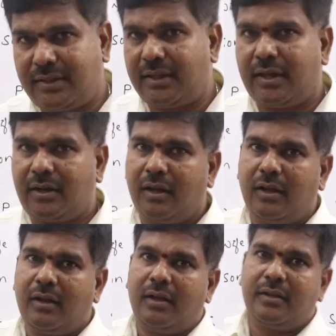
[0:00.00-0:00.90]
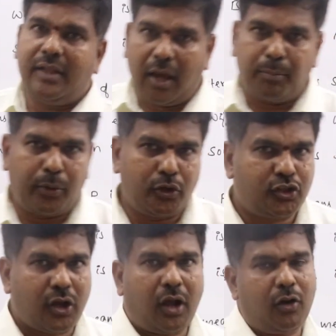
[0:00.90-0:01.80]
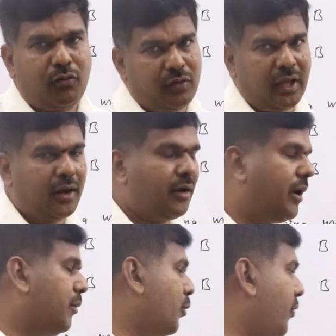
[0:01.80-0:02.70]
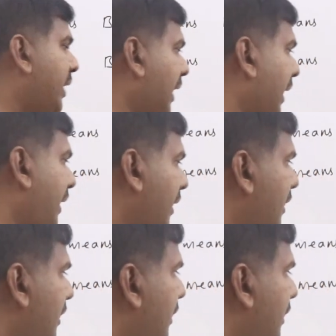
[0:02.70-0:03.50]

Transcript: See that the approach, how we are moving ahead.